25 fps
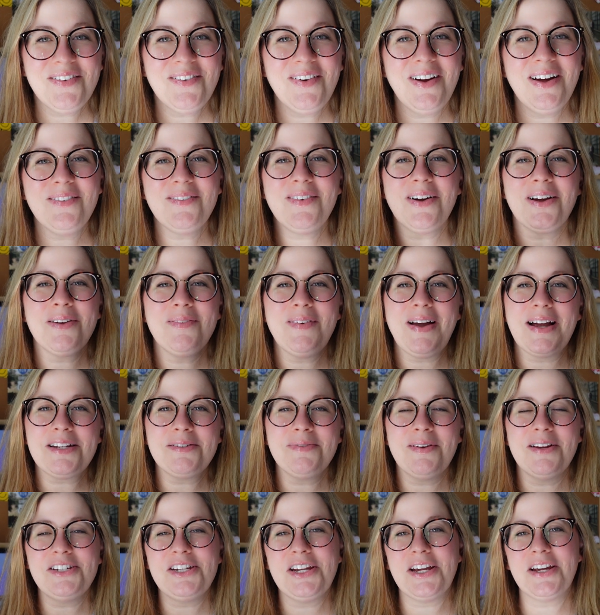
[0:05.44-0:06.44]
everyone, welcome back
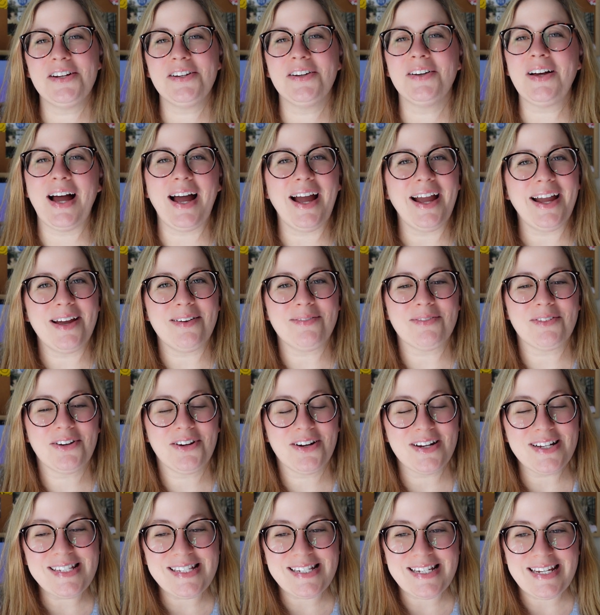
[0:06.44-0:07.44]
to my channel. I am
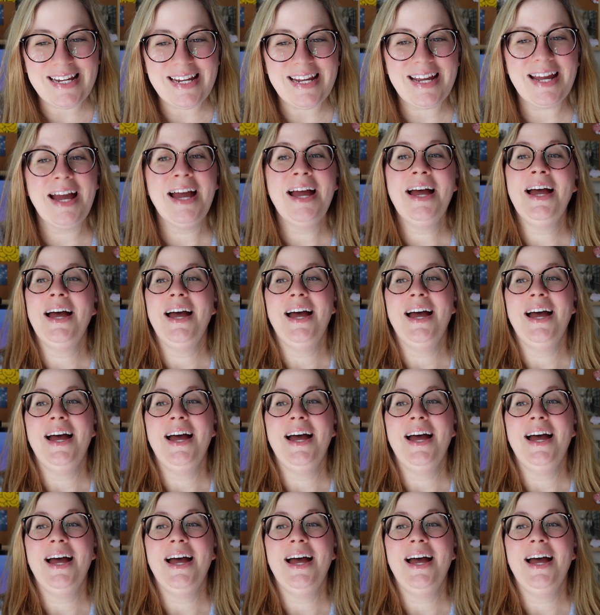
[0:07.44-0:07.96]
Christie.